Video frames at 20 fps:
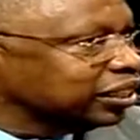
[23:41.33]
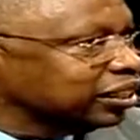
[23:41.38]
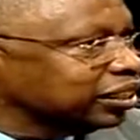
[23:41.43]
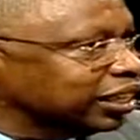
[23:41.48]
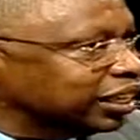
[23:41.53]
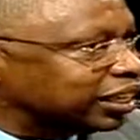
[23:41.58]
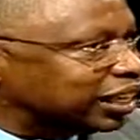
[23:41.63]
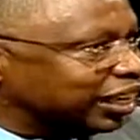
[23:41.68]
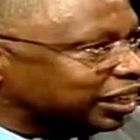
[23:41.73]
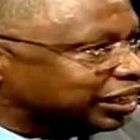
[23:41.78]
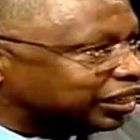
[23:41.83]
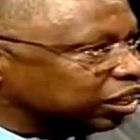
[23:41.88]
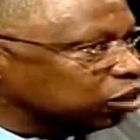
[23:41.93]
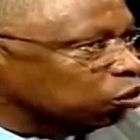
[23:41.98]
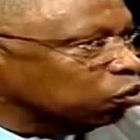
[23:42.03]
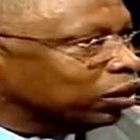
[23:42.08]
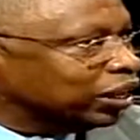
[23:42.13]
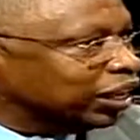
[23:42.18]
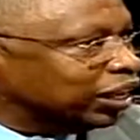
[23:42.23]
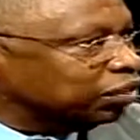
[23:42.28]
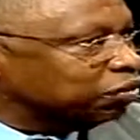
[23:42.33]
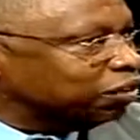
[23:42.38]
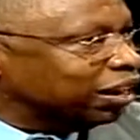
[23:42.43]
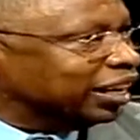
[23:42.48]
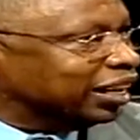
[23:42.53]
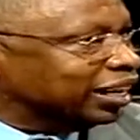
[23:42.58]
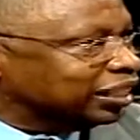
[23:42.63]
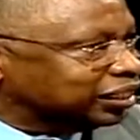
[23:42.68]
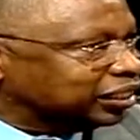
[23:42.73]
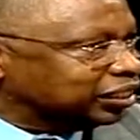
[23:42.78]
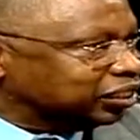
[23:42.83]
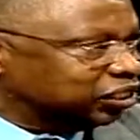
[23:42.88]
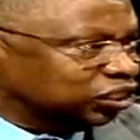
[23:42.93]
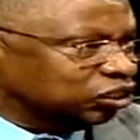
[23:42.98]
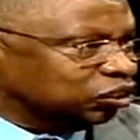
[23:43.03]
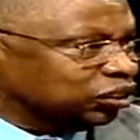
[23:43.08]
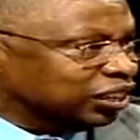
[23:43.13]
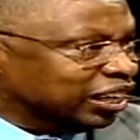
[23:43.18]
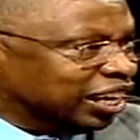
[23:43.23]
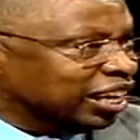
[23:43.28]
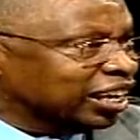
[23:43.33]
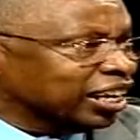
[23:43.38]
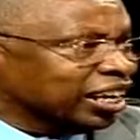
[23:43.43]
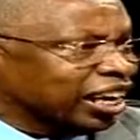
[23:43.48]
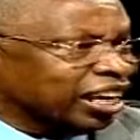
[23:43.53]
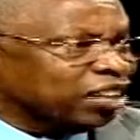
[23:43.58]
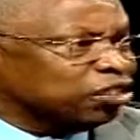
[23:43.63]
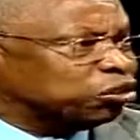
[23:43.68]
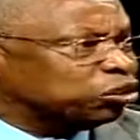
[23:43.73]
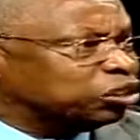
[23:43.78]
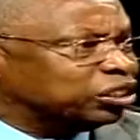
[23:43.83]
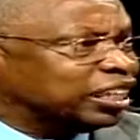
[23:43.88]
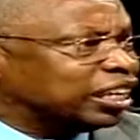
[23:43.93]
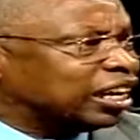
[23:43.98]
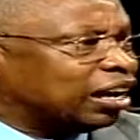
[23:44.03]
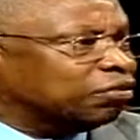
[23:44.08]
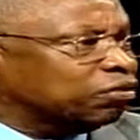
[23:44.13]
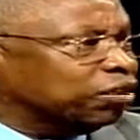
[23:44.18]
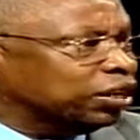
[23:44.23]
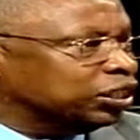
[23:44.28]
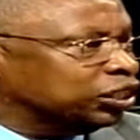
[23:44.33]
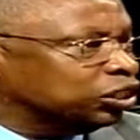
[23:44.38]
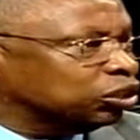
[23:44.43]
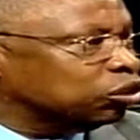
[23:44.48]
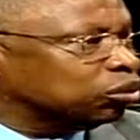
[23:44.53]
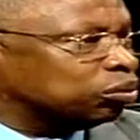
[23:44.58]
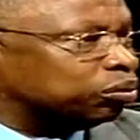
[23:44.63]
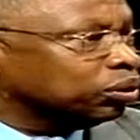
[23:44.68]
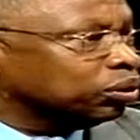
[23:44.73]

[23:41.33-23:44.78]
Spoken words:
that can tell whether the virus is still there. And those take a very short